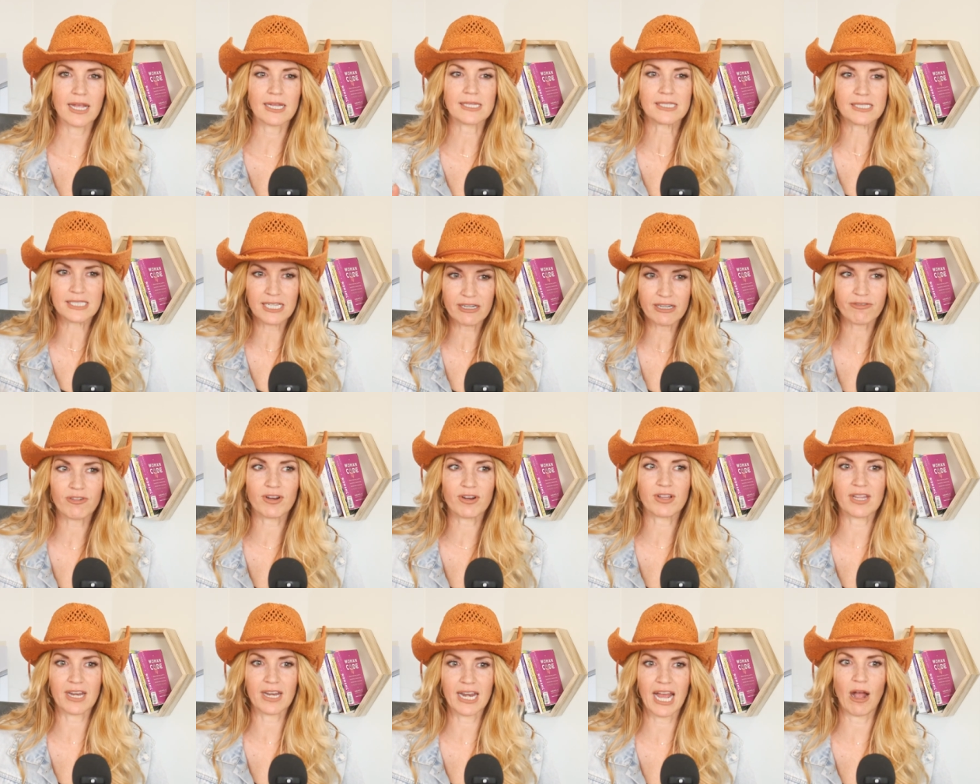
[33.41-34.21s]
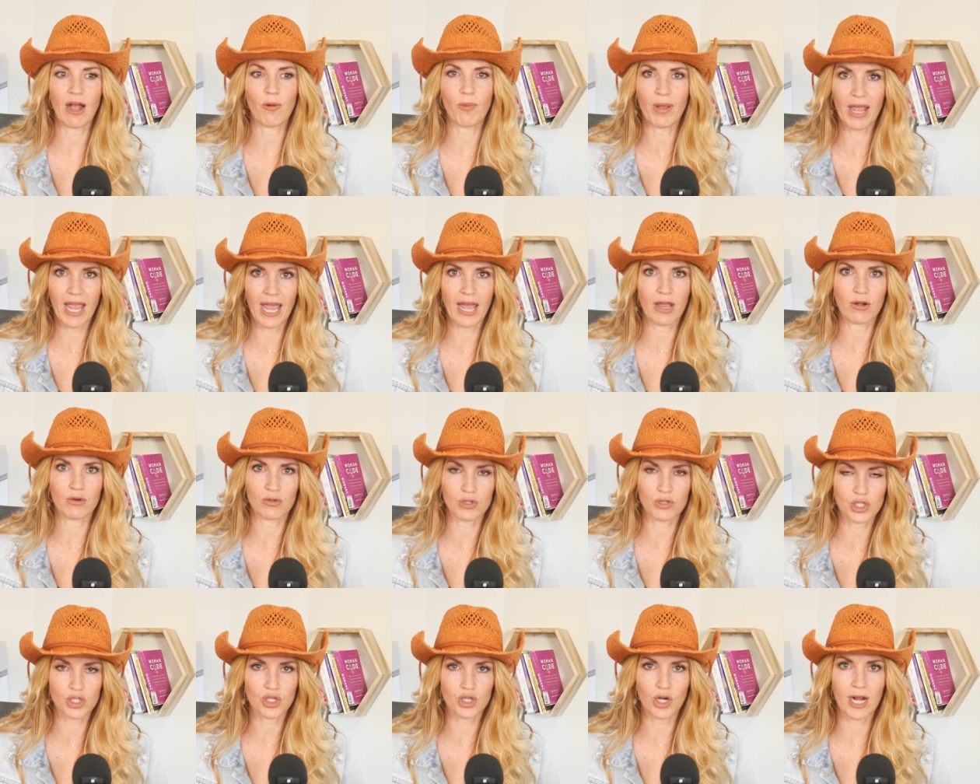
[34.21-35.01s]
it's different than how we
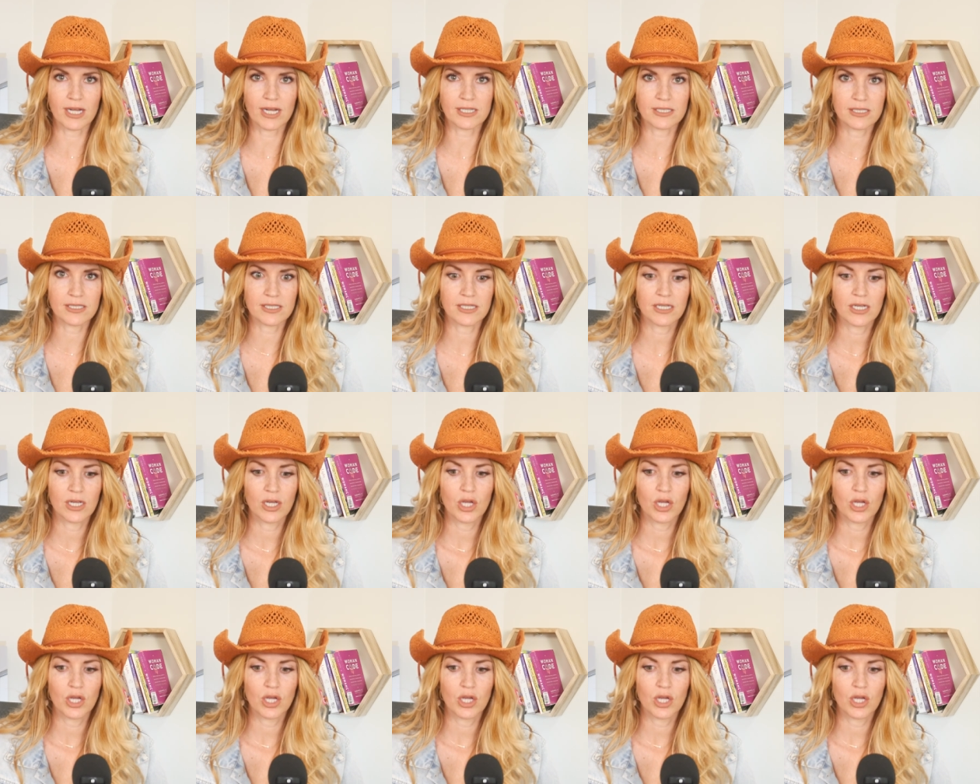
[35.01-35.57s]
handle stress.